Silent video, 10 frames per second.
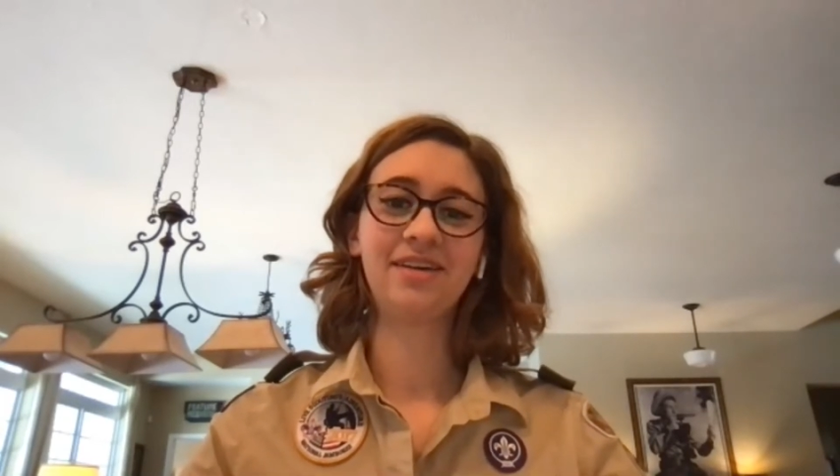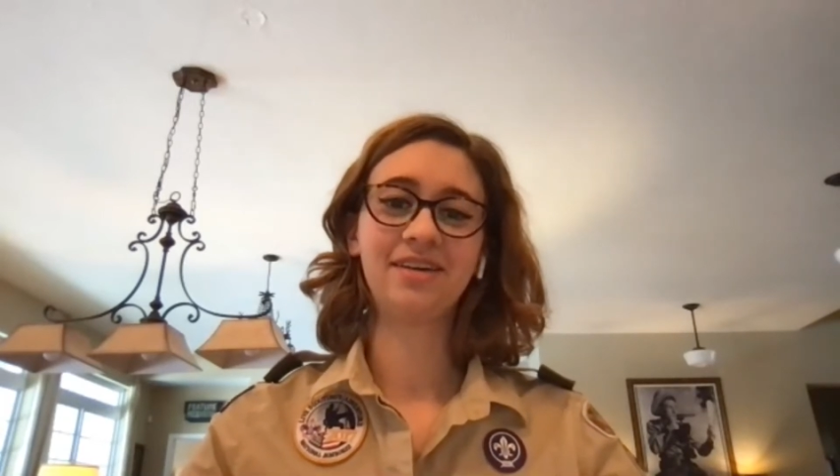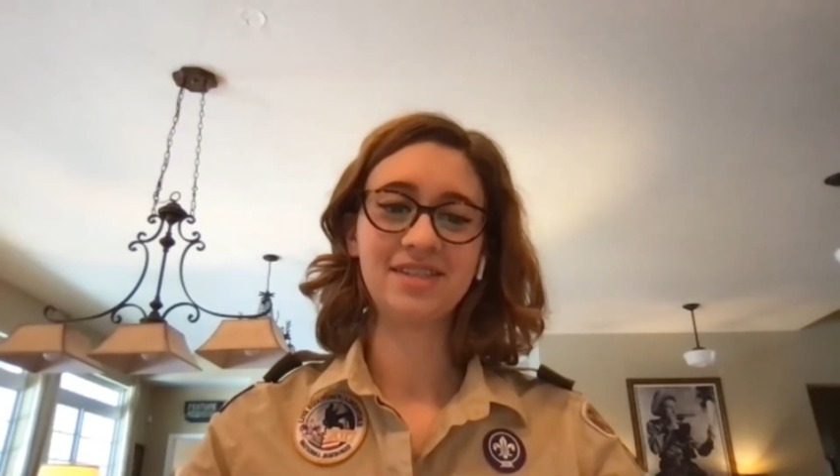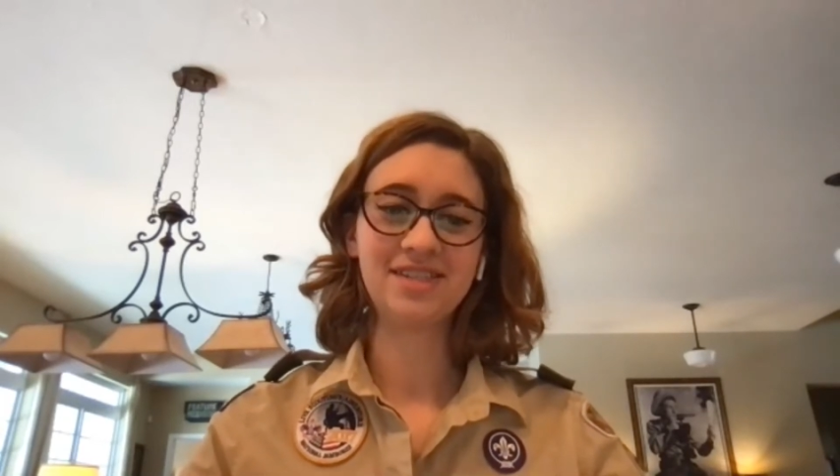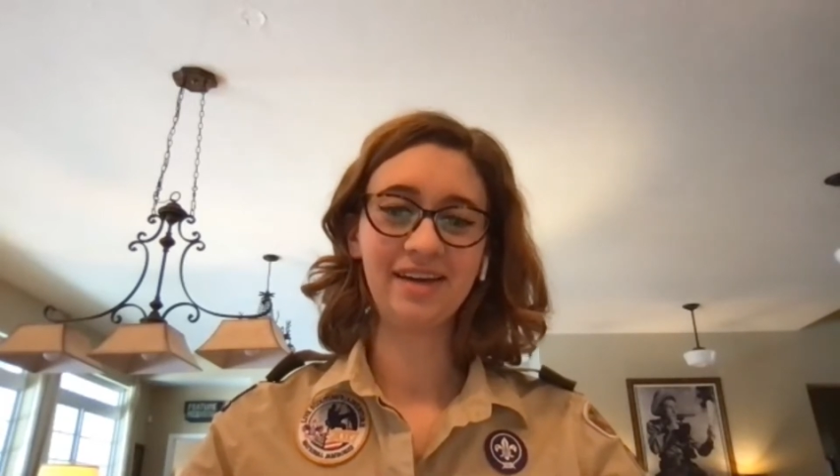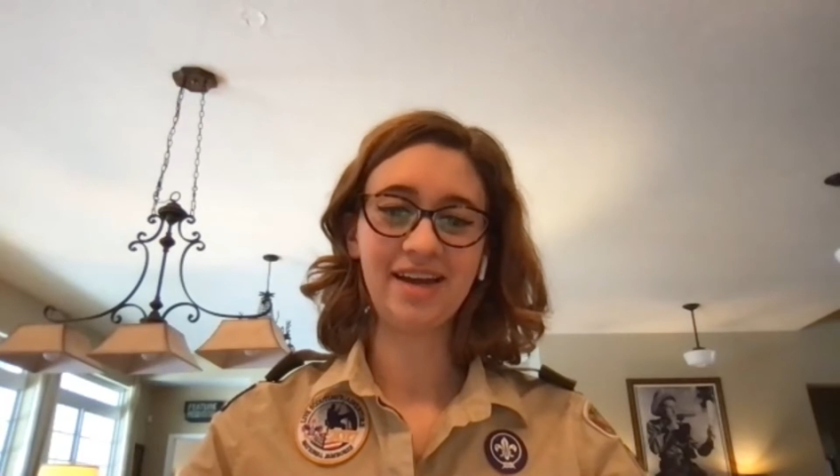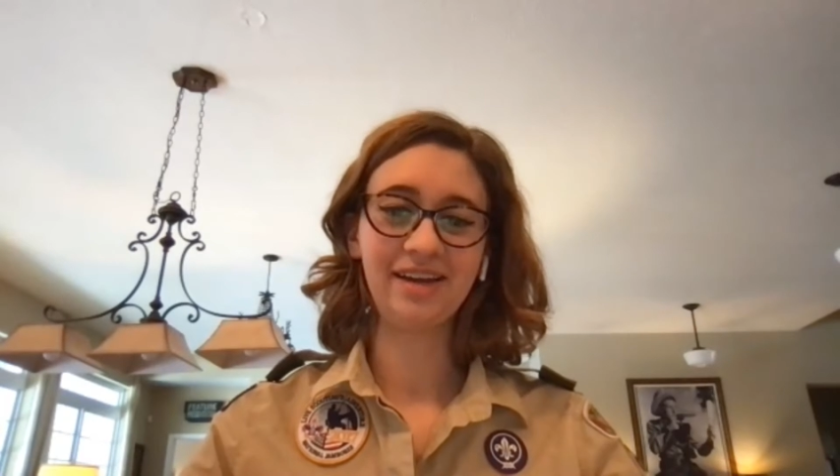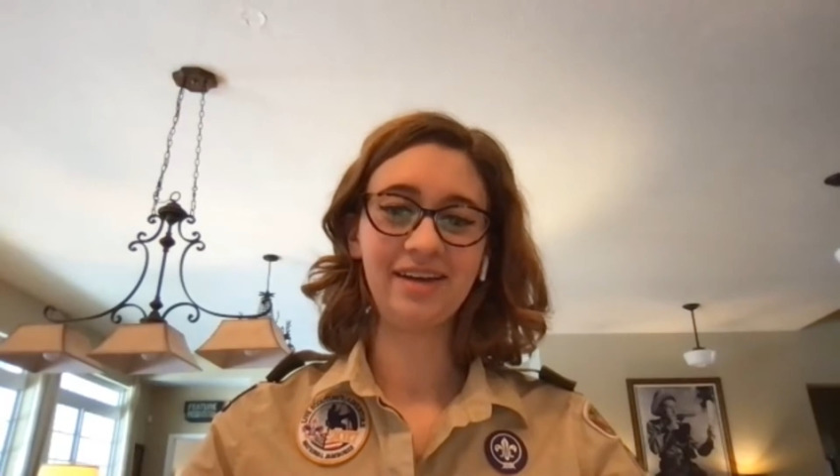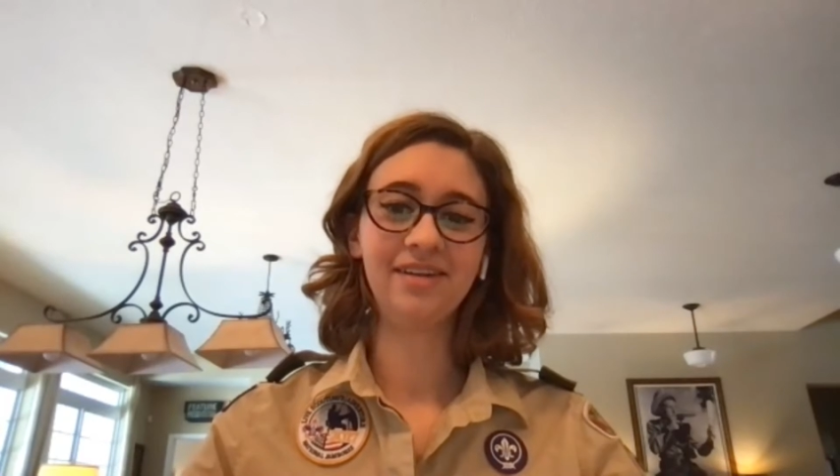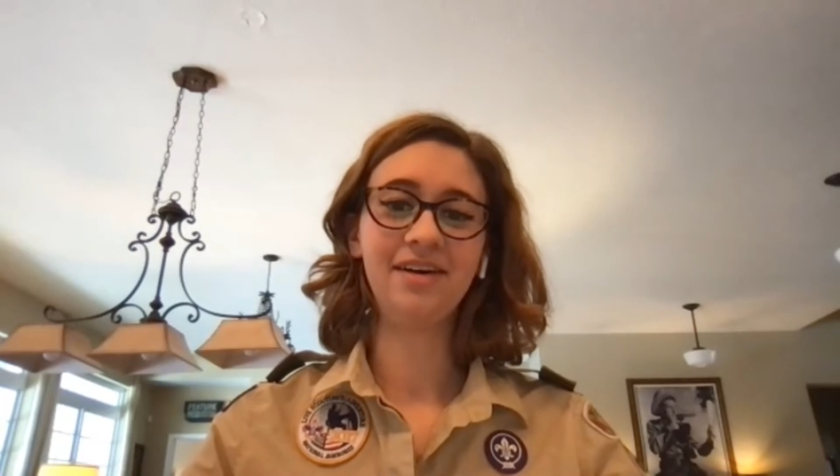it set
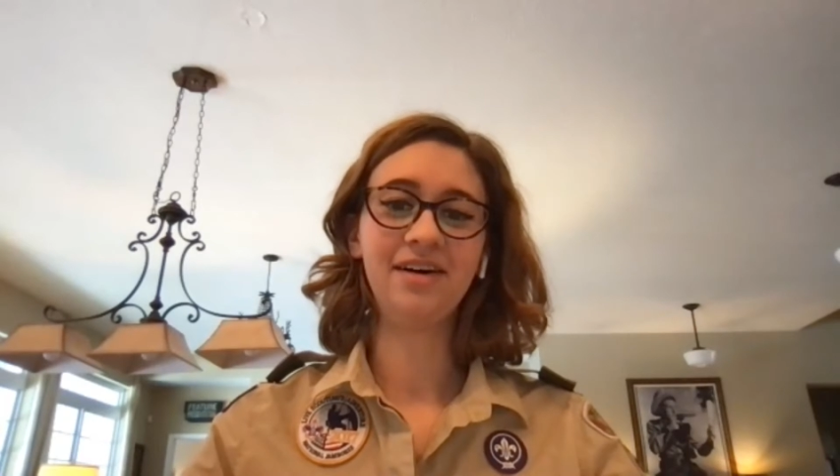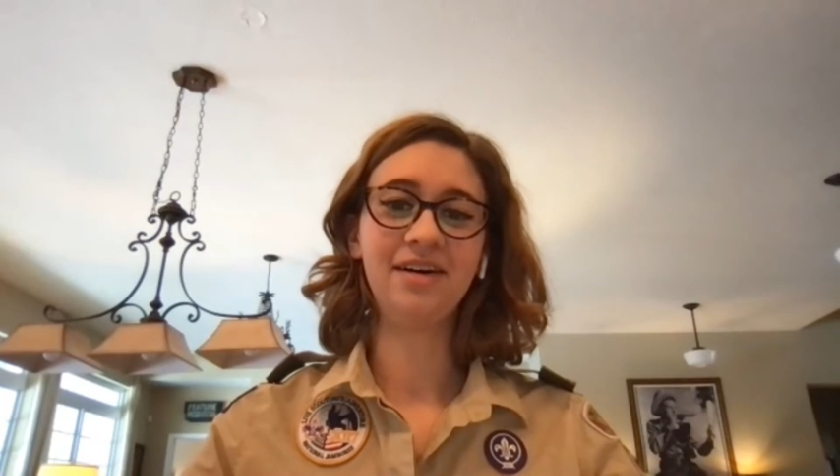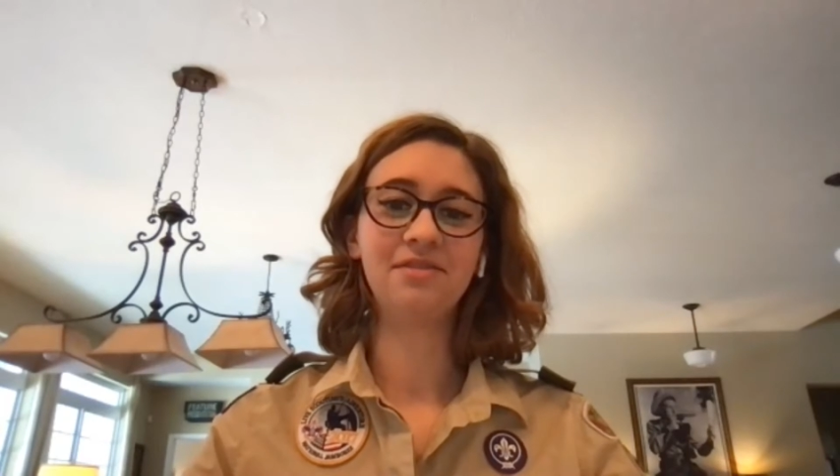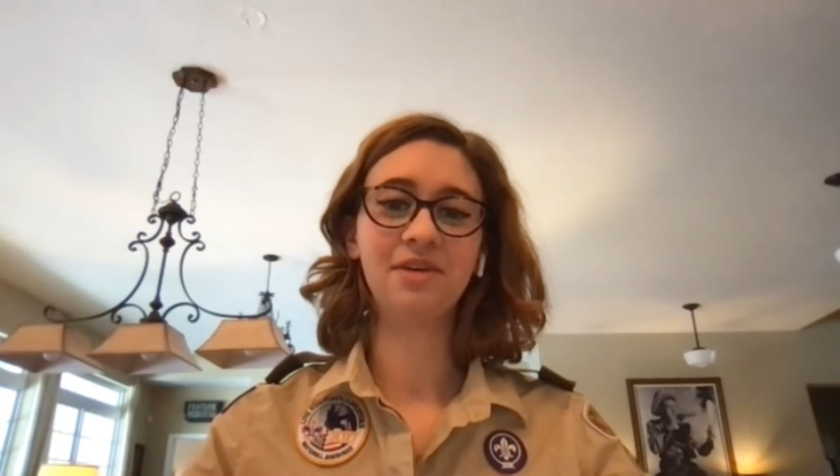in of,